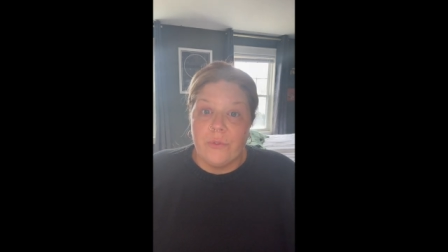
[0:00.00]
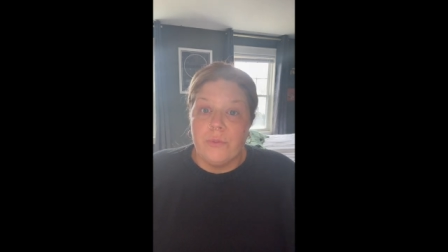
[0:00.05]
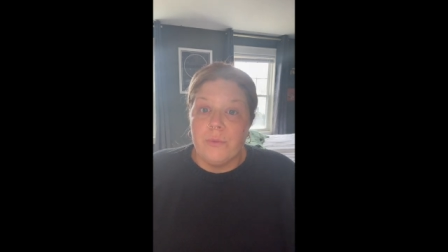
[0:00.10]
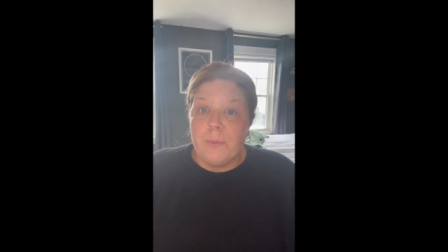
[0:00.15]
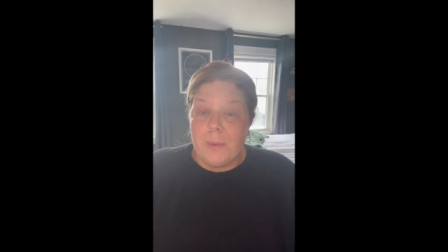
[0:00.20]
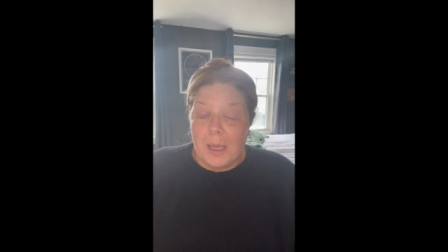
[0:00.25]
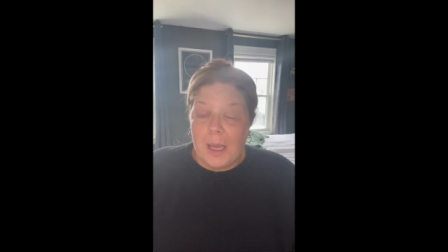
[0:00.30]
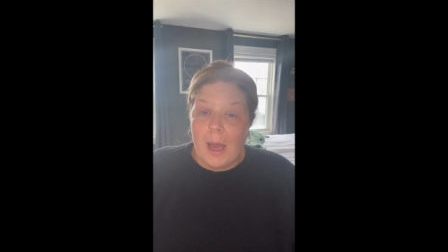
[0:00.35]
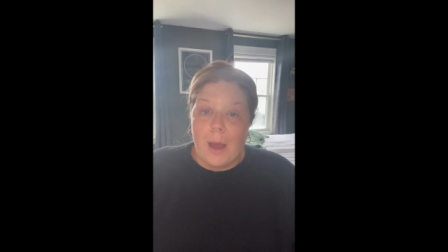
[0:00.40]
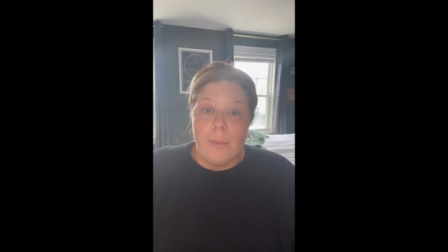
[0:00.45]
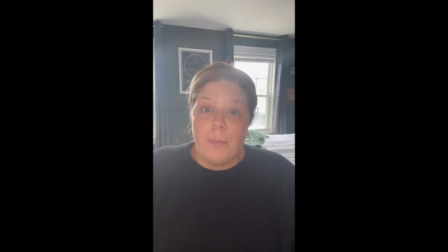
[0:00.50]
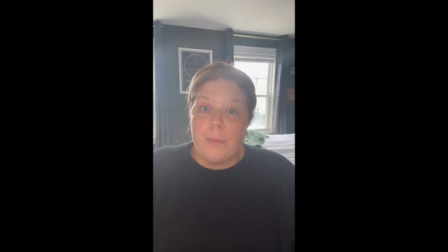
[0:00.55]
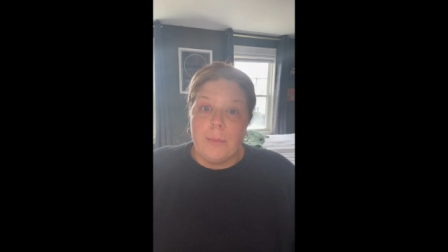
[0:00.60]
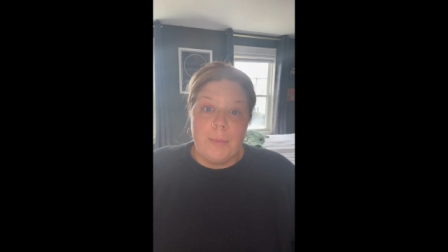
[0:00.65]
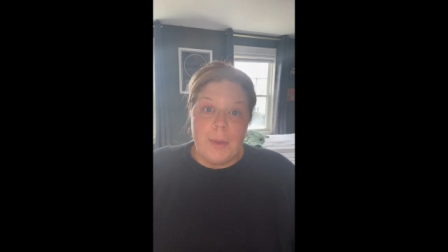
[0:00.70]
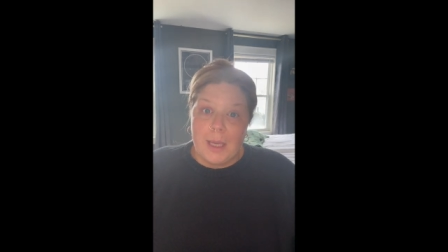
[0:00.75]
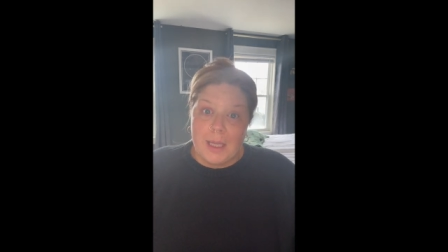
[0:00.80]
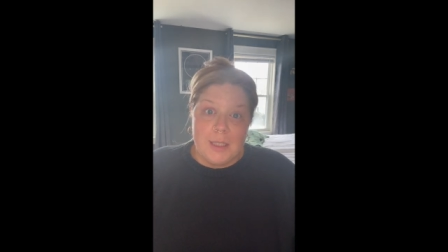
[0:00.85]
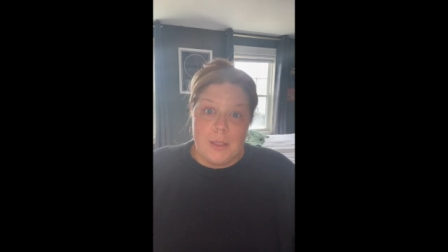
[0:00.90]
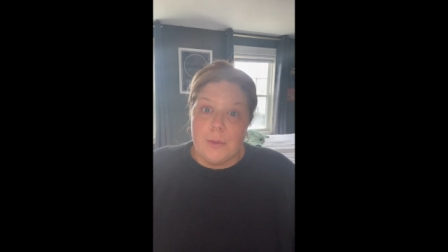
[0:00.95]
become
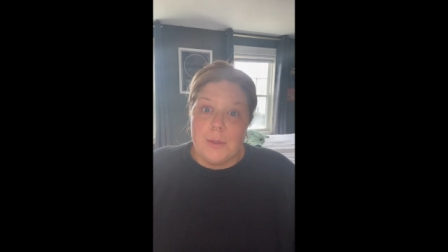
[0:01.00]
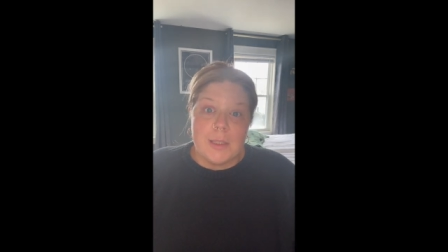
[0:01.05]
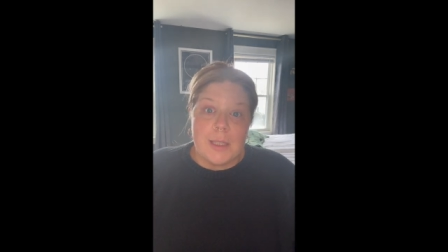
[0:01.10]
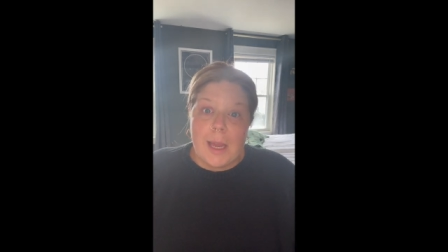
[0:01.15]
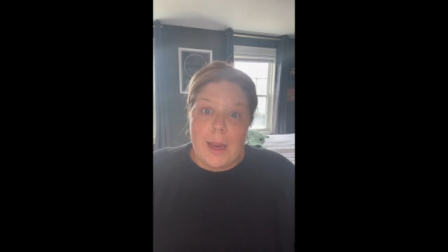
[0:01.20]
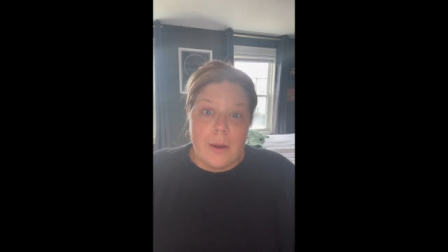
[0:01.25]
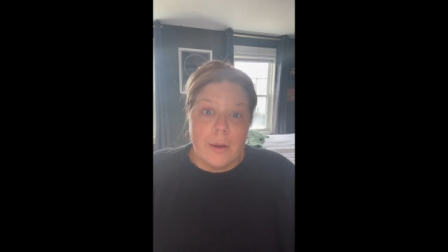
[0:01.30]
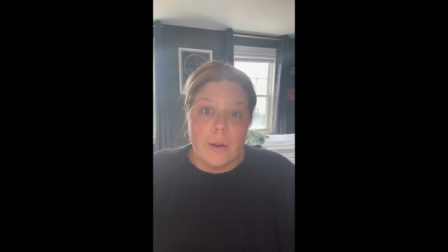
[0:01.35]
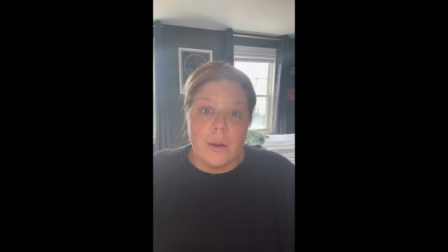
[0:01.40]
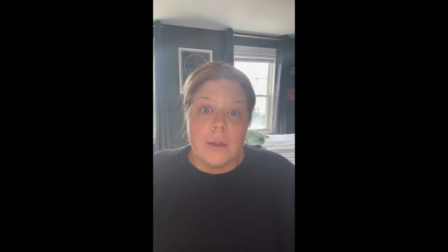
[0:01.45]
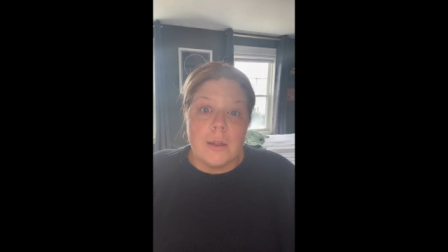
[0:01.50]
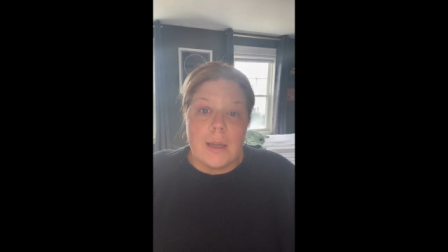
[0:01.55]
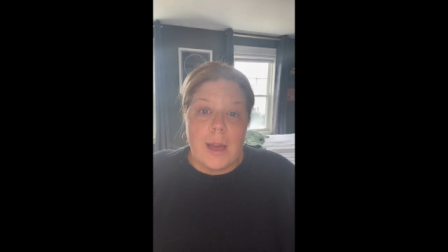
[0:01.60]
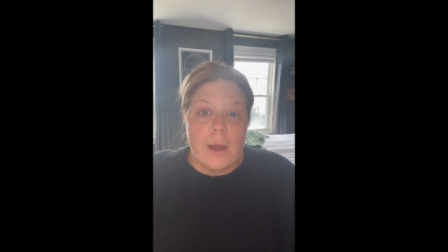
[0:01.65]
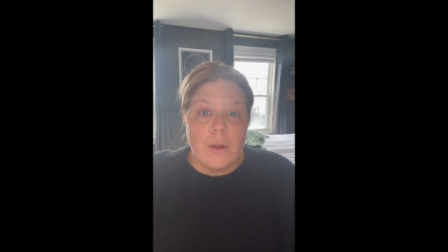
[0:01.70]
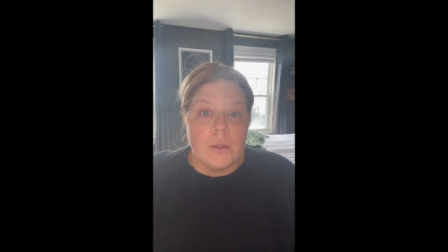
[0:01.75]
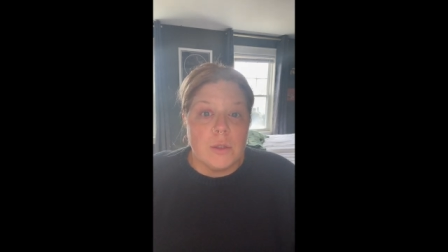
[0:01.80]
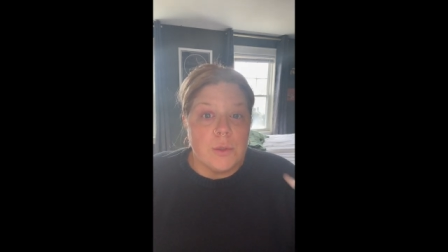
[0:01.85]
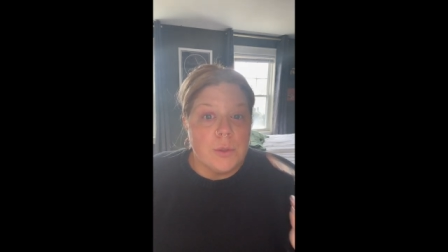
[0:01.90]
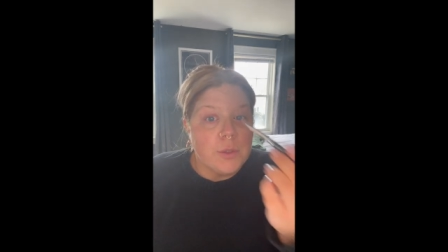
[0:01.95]
because he was heir
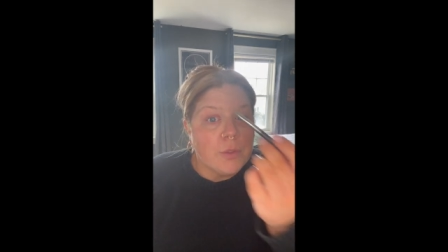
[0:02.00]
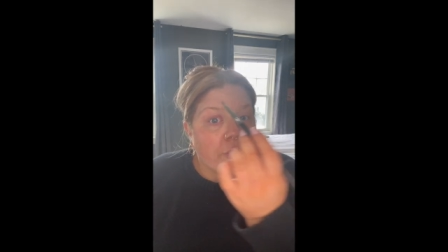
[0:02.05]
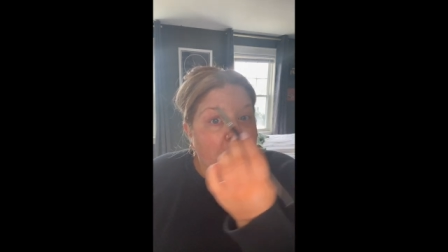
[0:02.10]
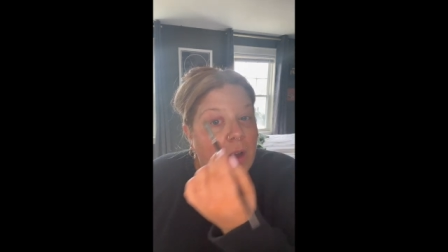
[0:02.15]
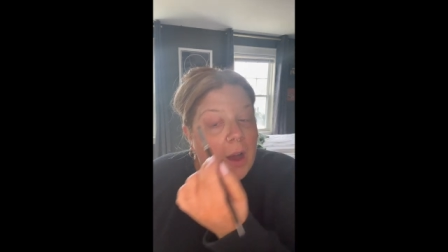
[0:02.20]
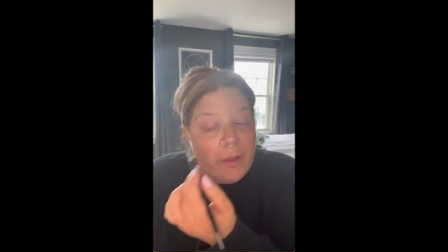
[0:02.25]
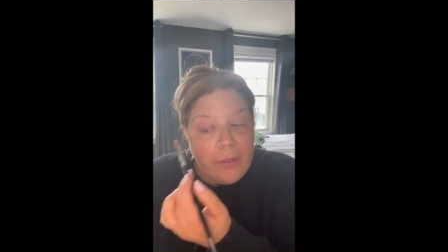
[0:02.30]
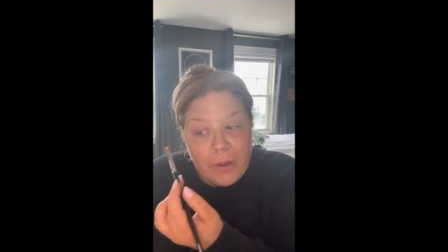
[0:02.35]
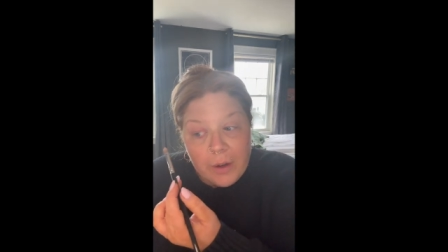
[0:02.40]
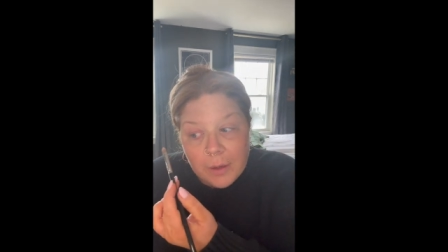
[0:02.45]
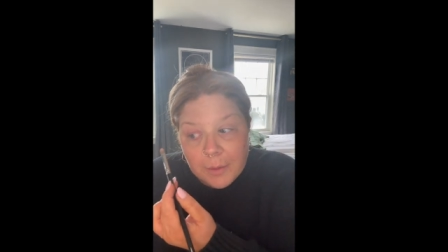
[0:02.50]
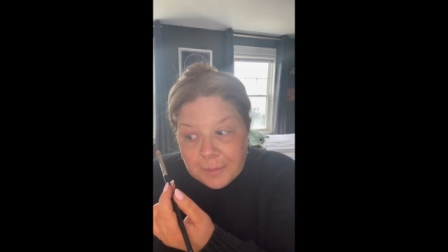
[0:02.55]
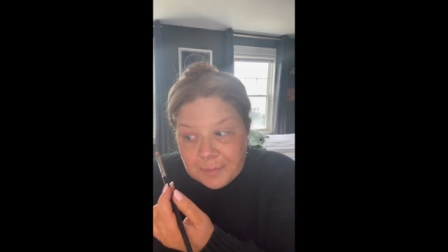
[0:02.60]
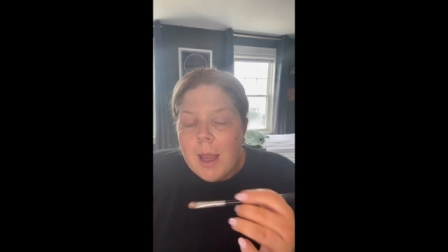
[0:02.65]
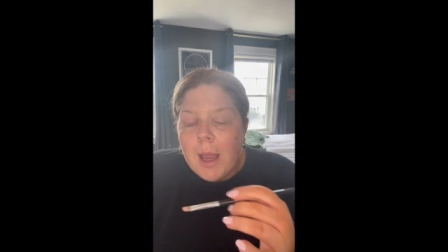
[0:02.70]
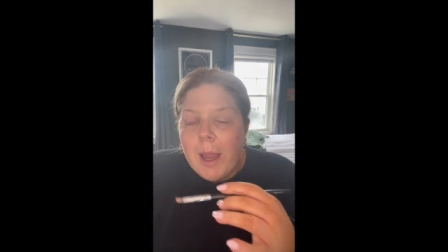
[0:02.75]
now to his father.